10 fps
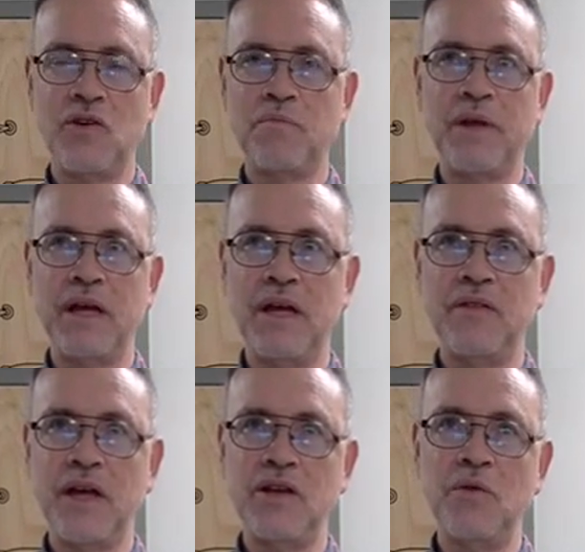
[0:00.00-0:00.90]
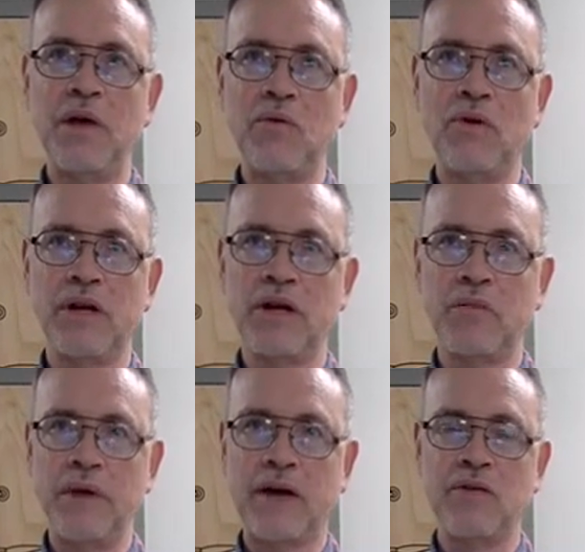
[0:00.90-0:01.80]
syrupy, then you may want to
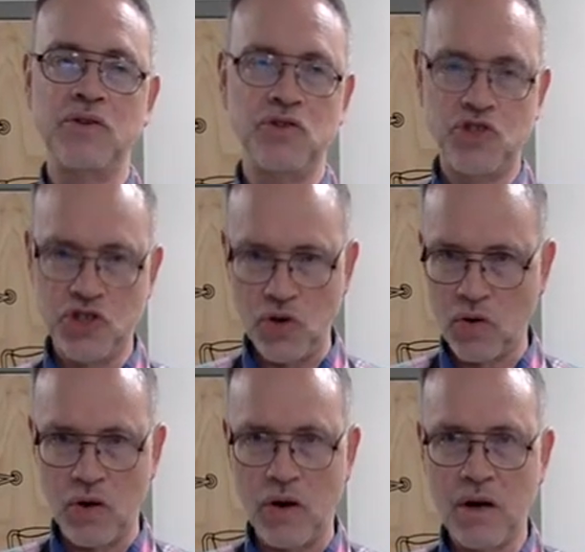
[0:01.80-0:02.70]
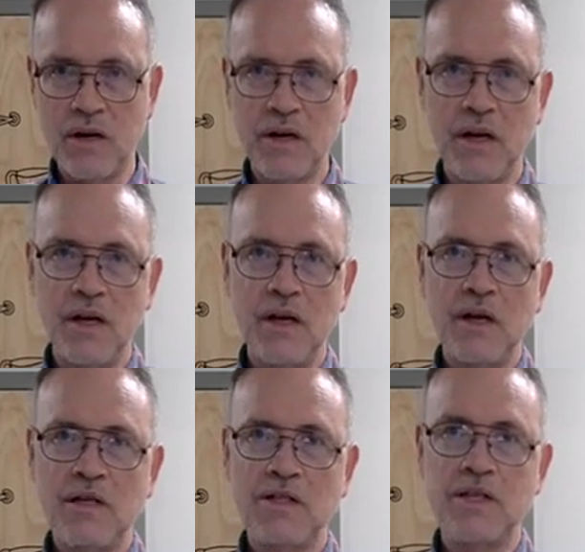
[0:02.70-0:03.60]
cut back on your sugar.
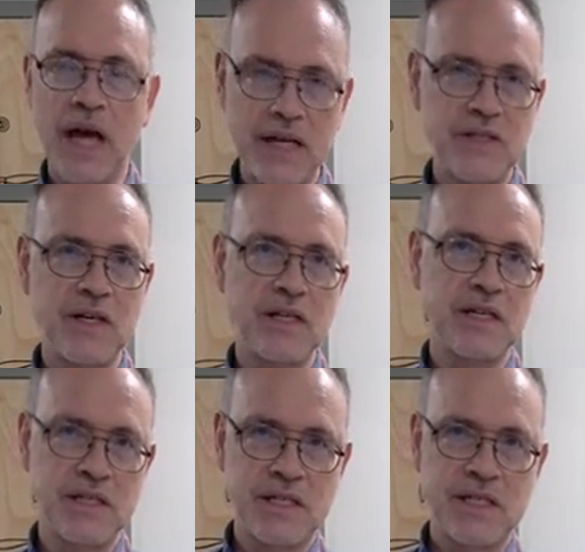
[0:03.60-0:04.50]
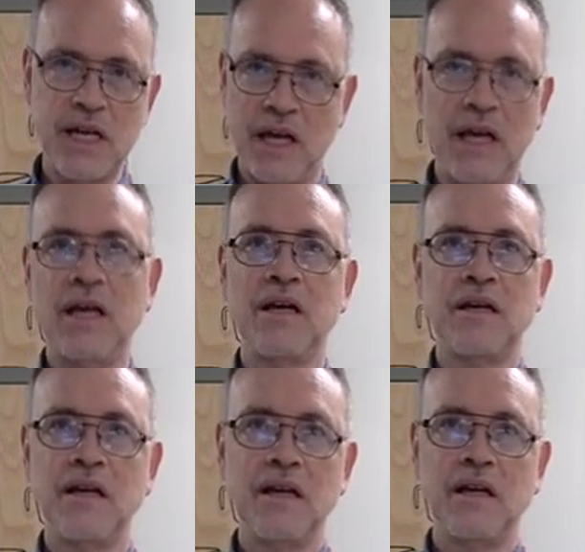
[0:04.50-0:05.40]
Taste it and see
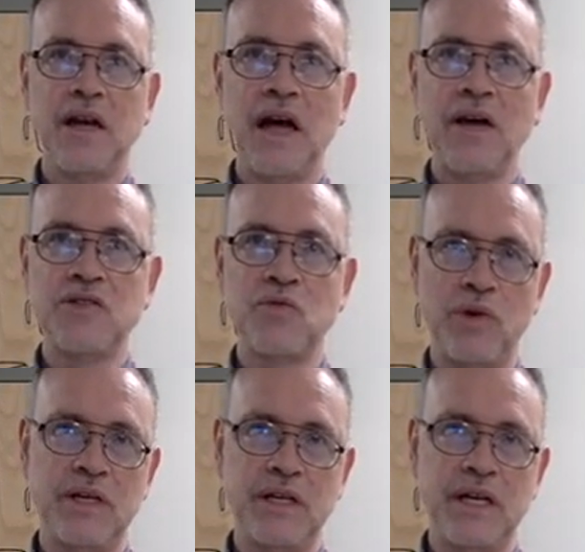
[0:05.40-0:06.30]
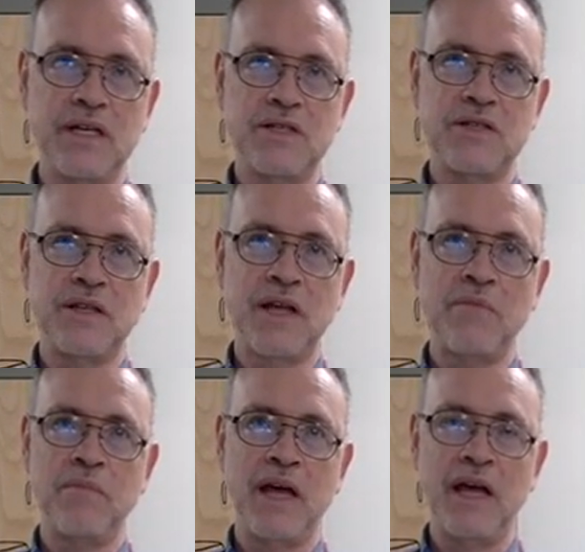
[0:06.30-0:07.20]
how sweet it is.
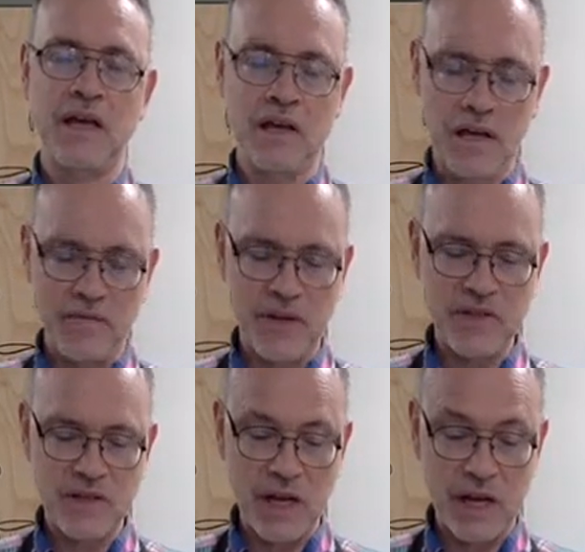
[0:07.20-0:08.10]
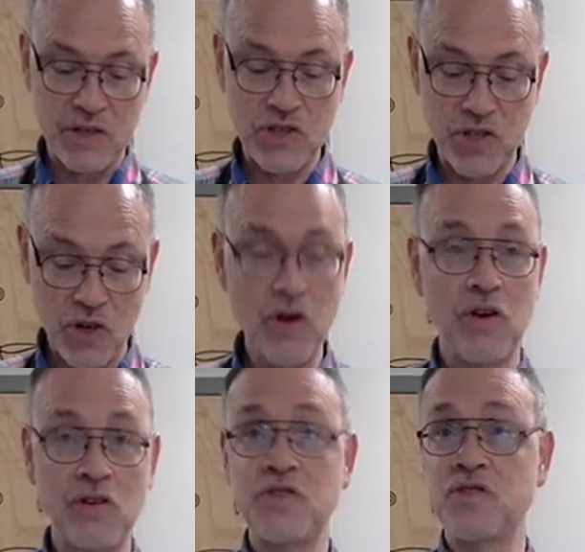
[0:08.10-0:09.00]
That may, if it's like
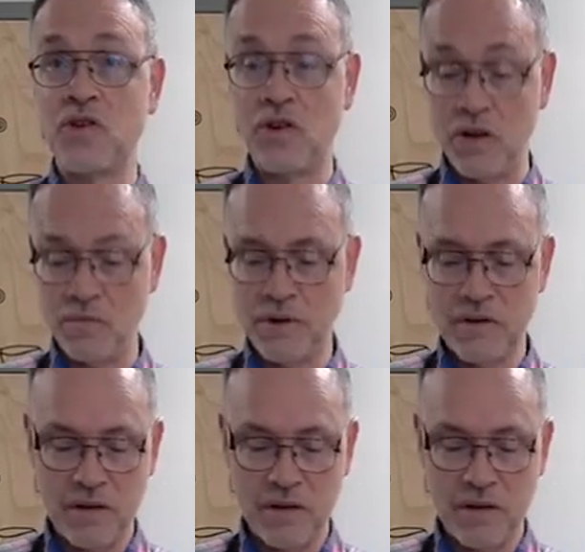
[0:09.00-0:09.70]
sugar syrup.